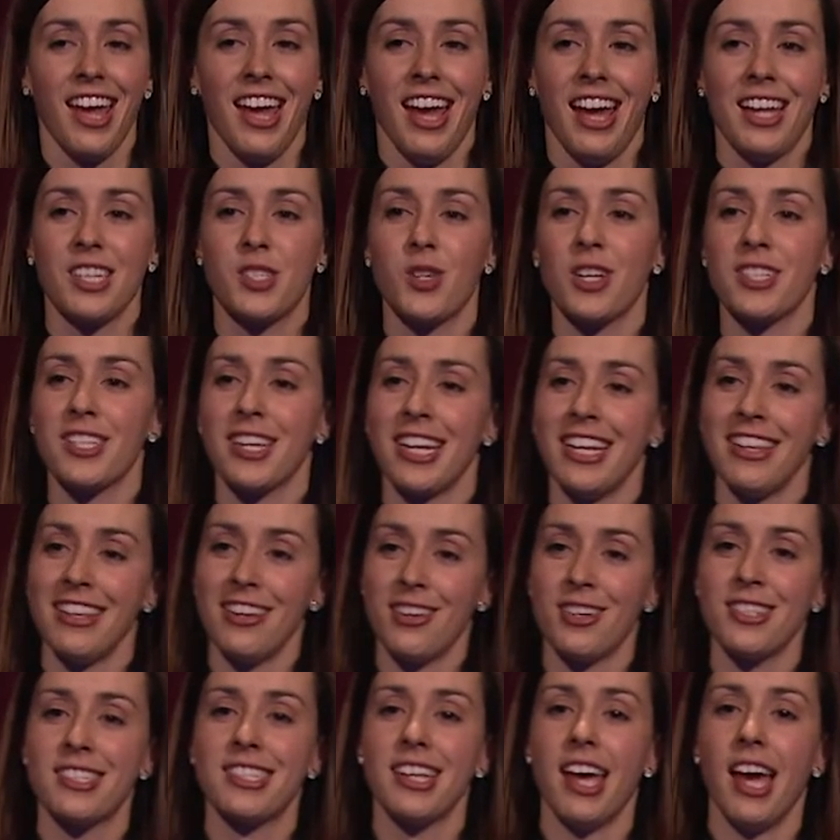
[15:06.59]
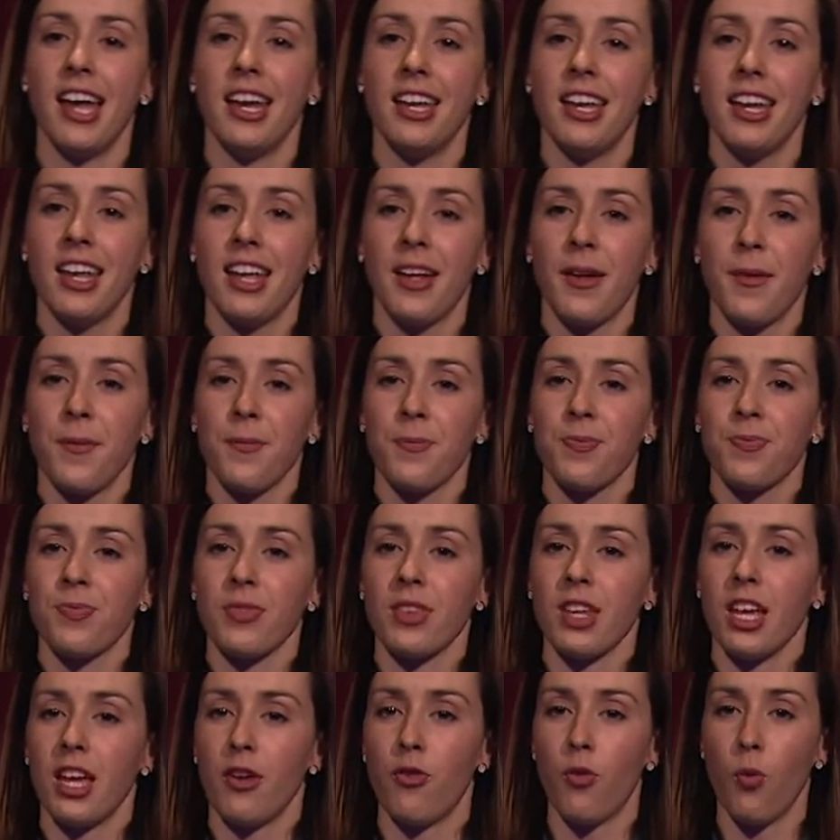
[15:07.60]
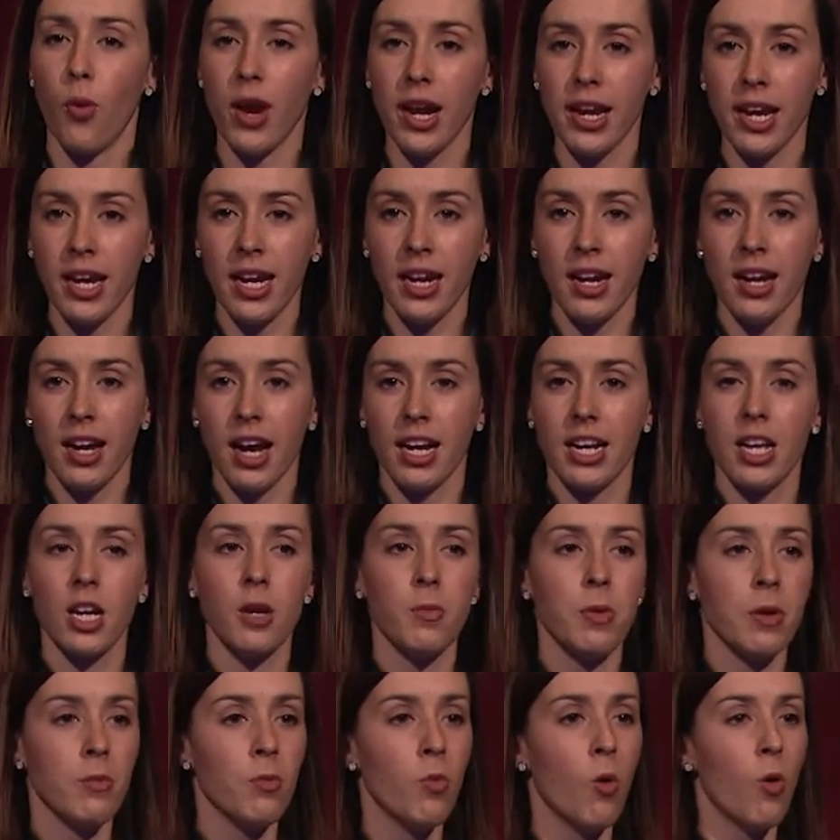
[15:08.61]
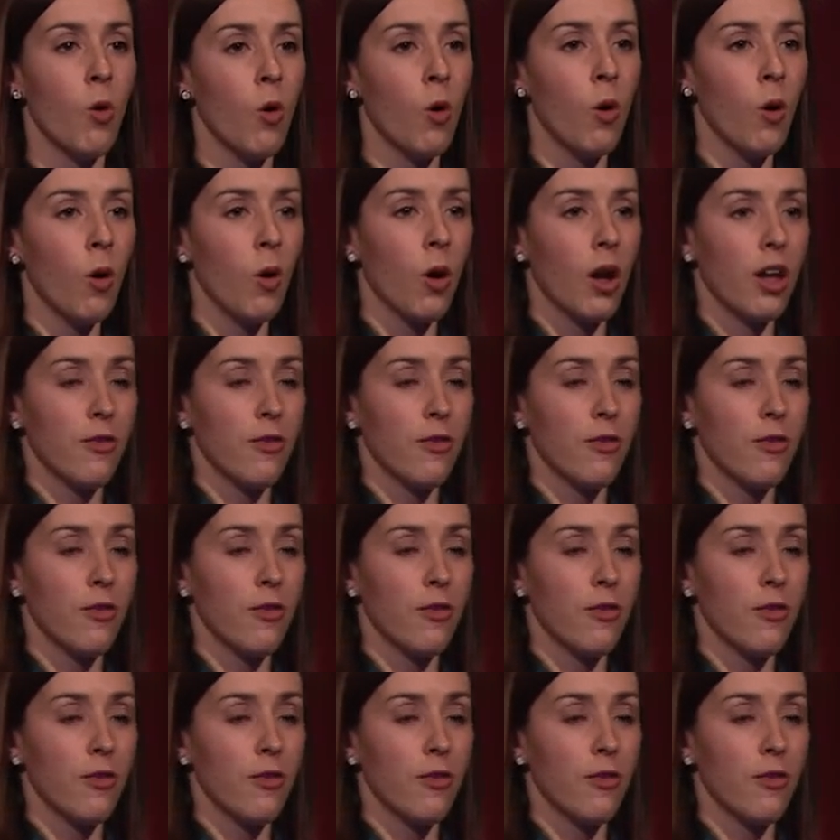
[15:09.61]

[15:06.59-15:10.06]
And so I sat there and said, if we are going to be more,